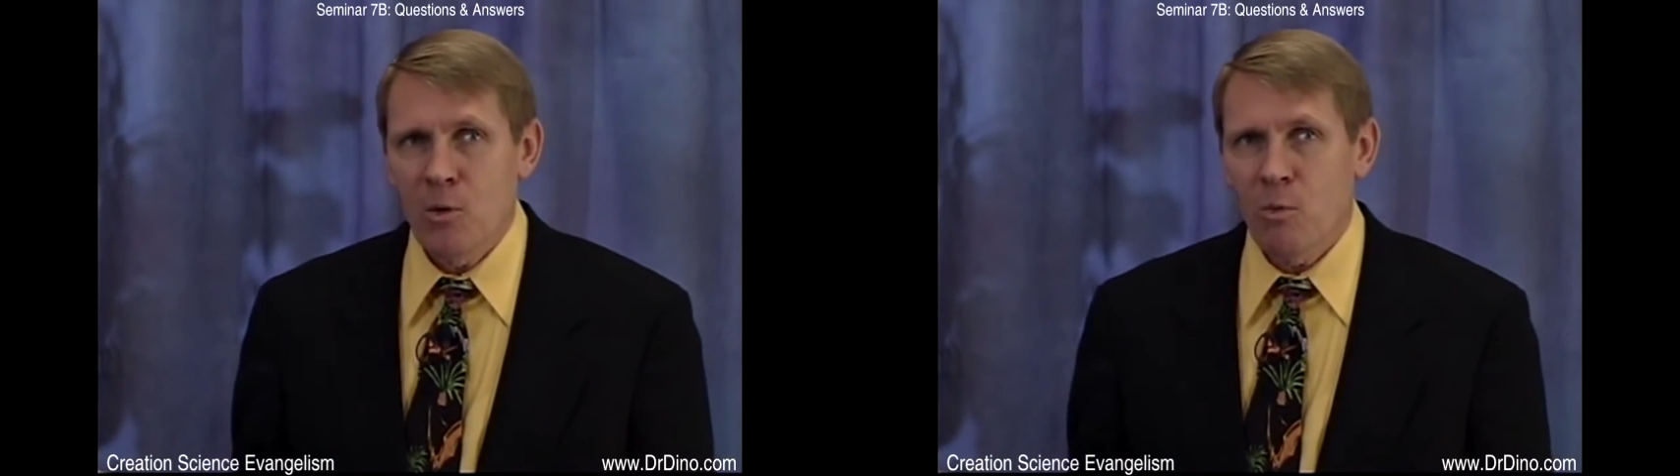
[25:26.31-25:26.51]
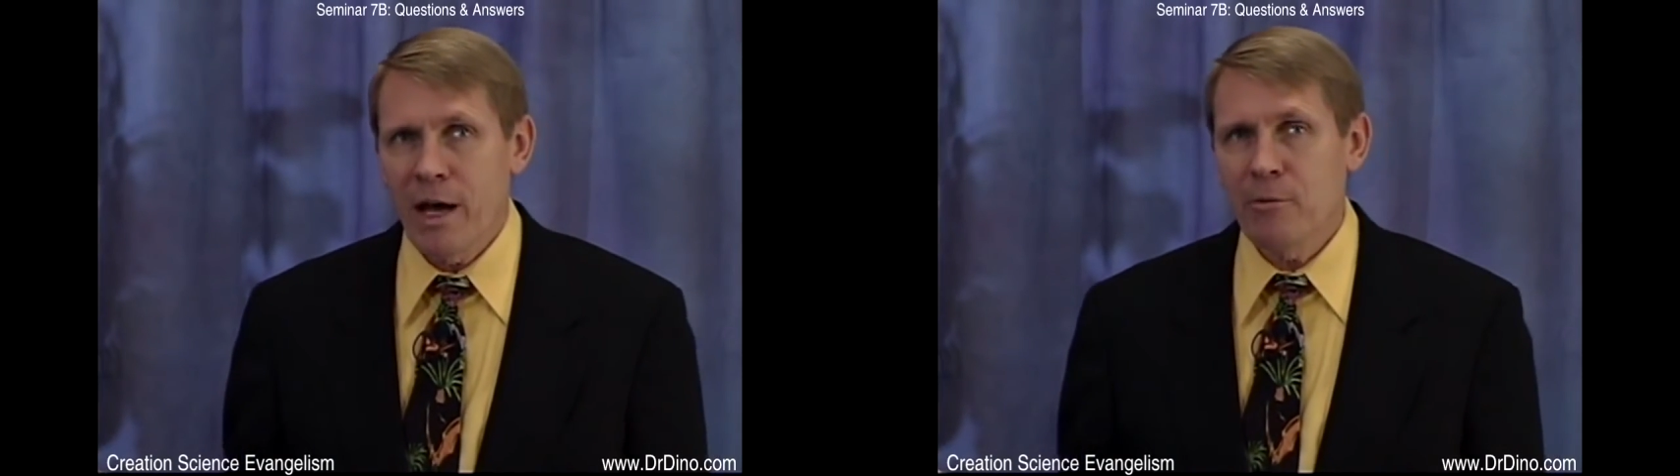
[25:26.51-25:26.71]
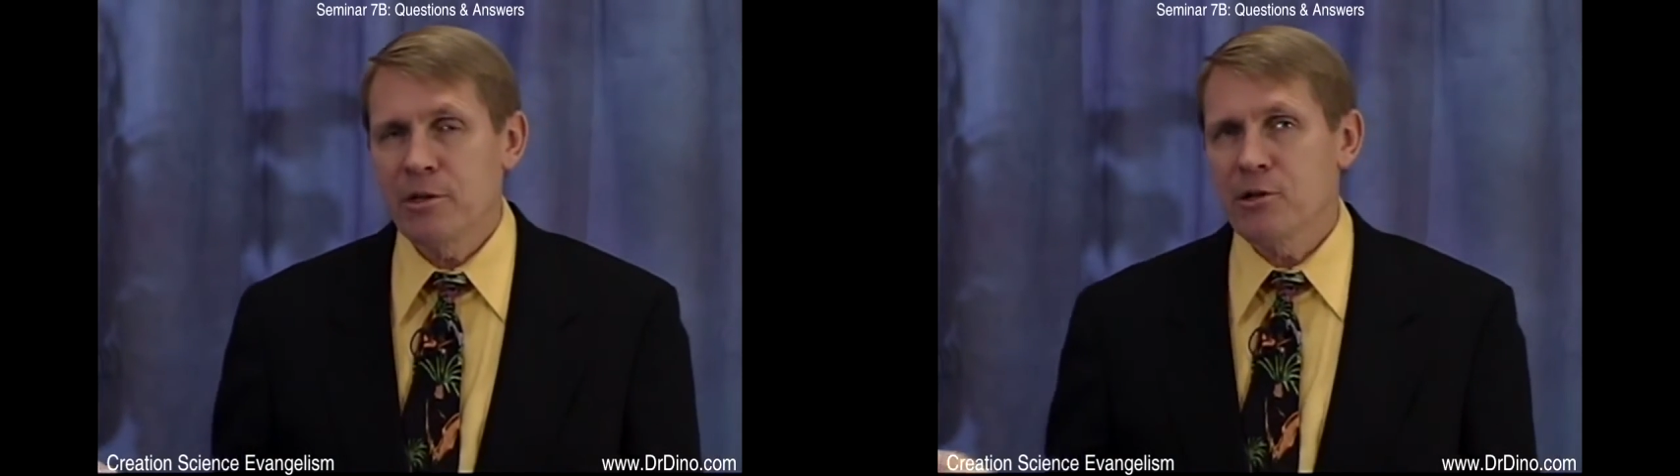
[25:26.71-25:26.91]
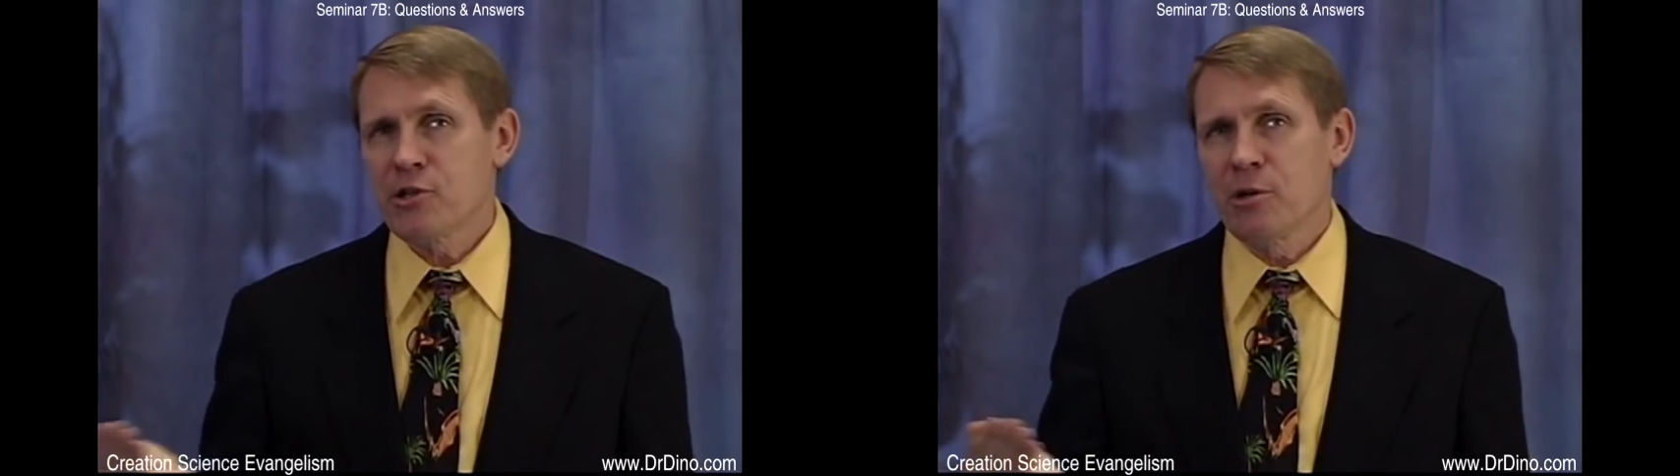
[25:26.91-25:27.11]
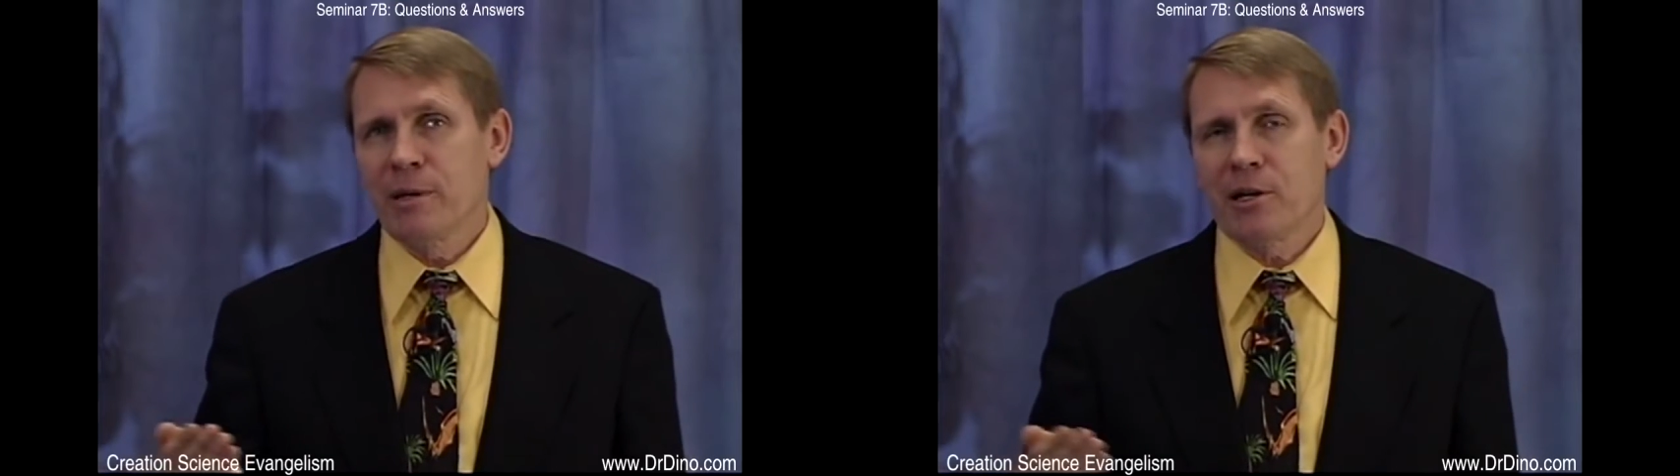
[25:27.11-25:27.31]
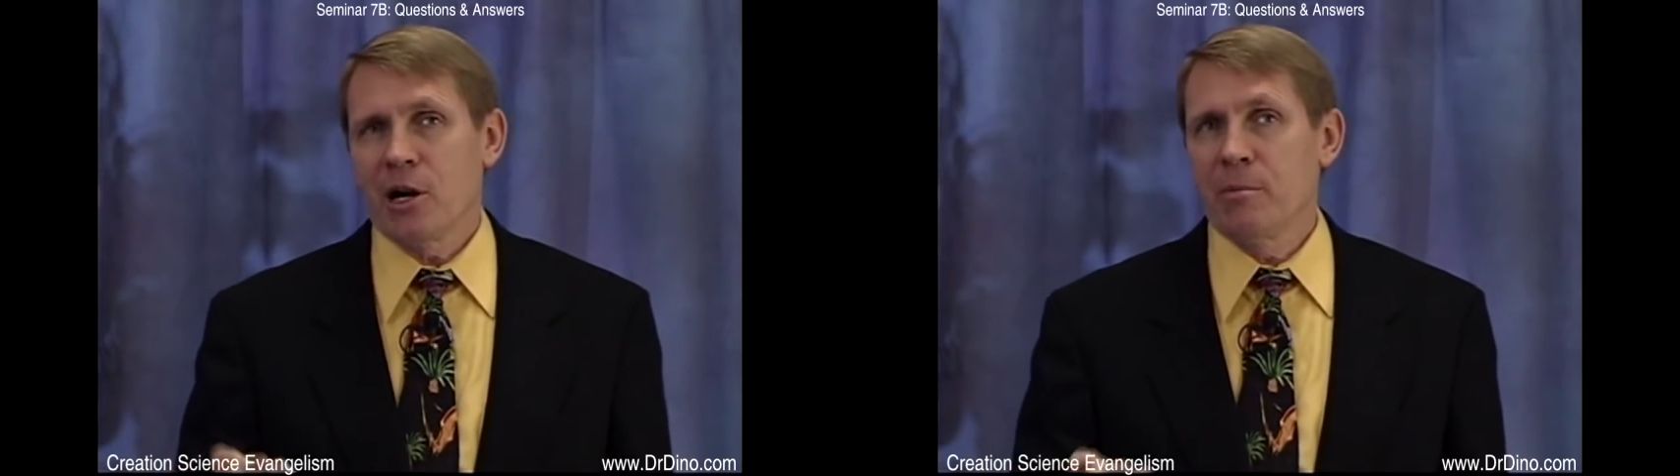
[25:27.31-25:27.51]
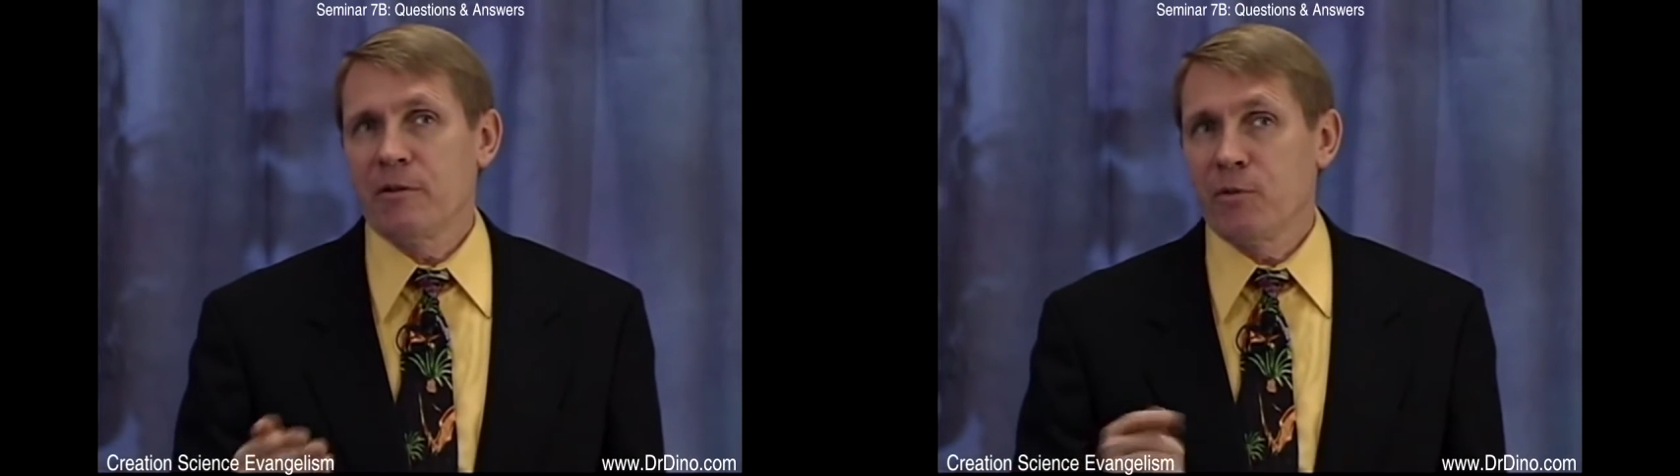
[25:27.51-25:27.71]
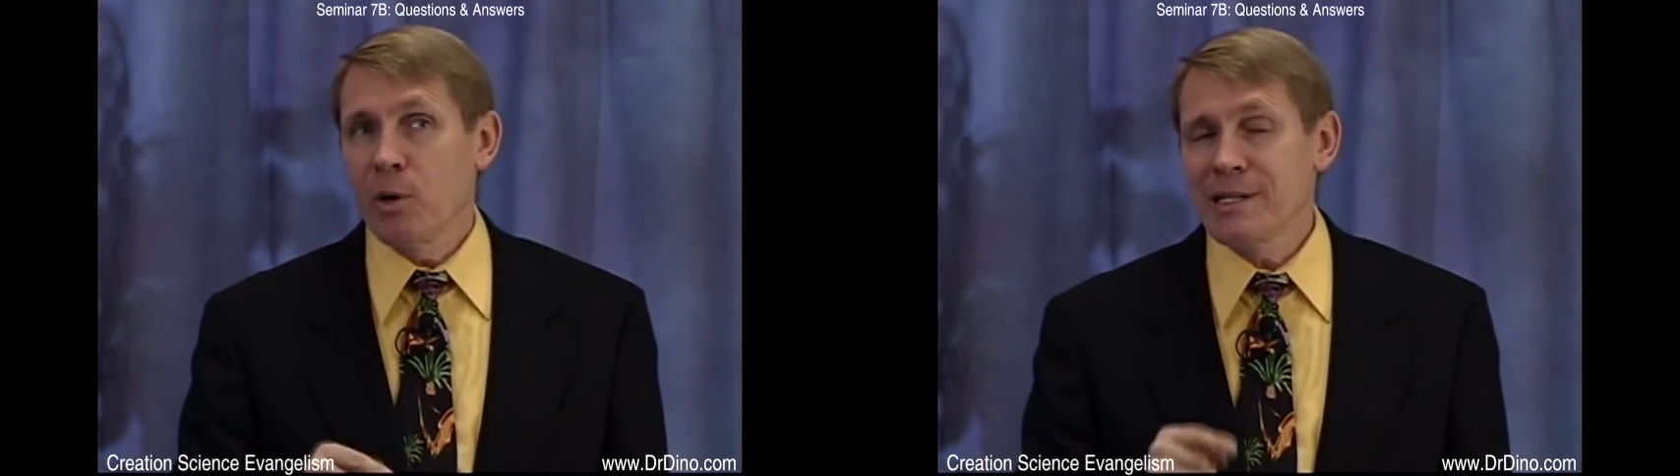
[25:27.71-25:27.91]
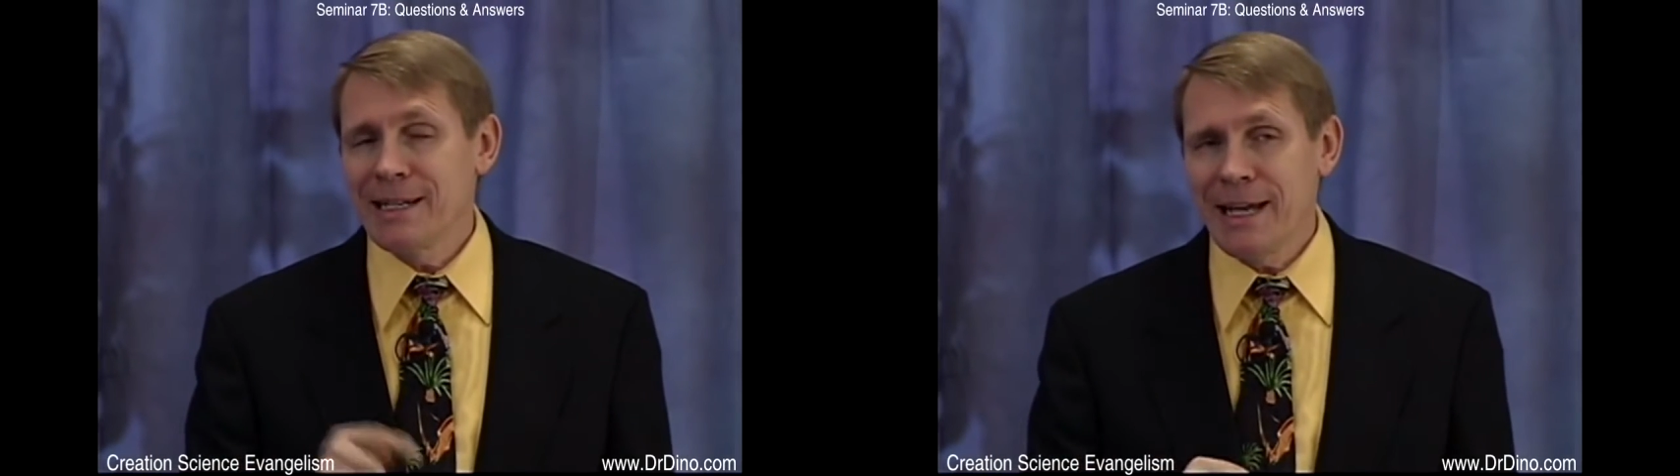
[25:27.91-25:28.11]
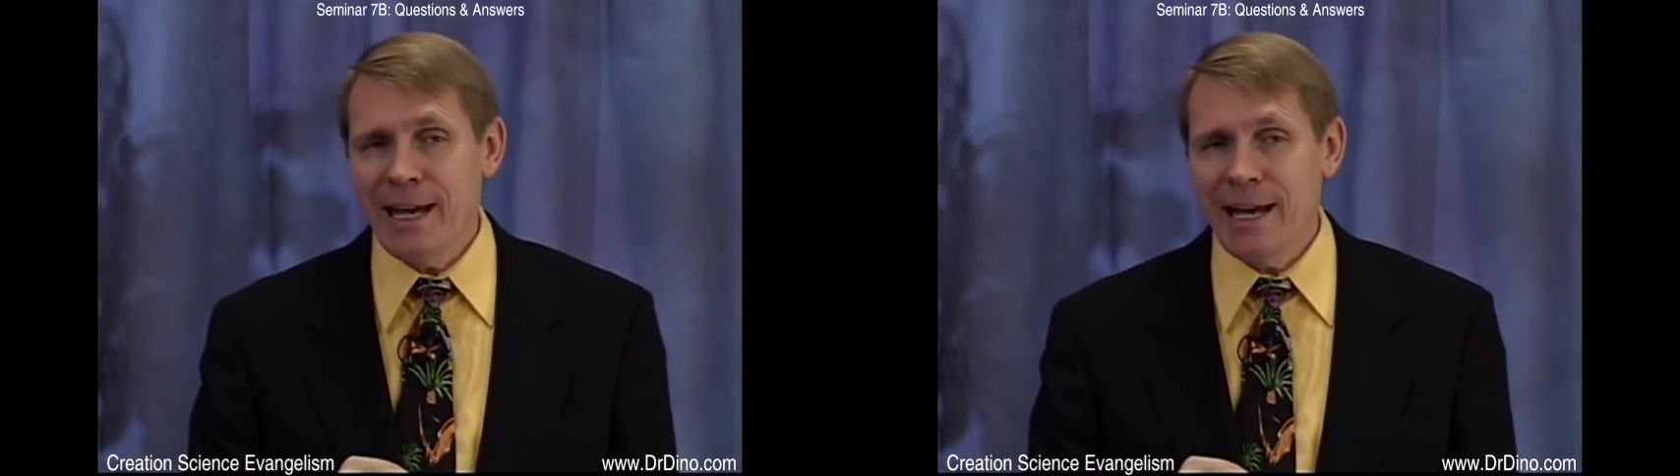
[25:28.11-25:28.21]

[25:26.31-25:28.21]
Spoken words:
why would there still be carbon-14